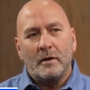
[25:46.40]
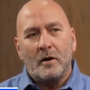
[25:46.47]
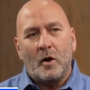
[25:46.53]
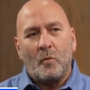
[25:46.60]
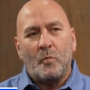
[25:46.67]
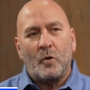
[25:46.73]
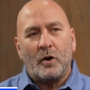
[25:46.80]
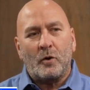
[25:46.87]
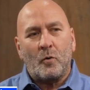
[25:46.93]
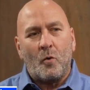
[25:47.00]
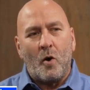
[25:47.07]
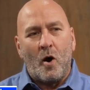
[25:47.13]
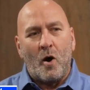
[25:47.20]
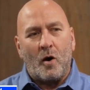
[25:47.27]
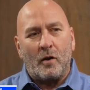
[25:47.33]
brick
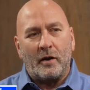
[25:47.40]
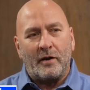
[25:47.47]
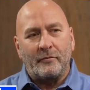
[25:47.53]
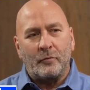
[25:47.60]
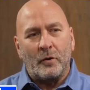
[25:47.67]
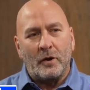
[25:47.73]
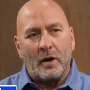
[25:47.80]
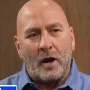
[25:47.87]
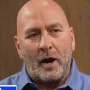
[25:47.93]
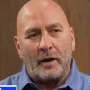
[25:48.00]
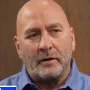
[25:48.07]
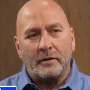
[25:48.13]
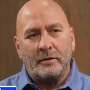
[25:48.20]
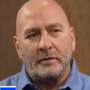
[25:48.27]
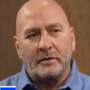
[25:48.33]
wall, have we not?
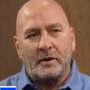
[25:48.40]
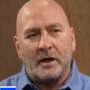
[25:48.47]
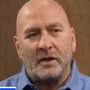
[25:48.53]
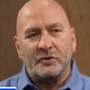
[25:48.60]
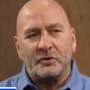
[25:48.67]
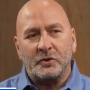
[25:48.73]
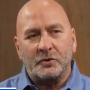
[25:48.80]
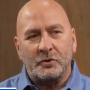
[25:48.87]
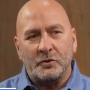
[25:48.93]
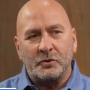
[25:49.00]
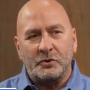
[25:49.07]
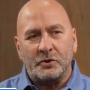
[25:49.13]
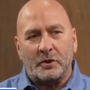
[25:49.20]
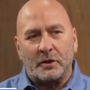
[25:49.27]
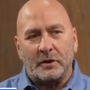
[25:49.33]

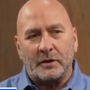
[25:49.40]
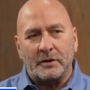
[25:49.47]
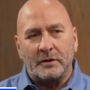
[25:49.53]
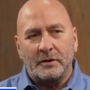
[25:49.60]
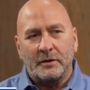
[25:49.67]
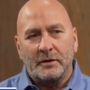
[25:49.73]
Constitutionally,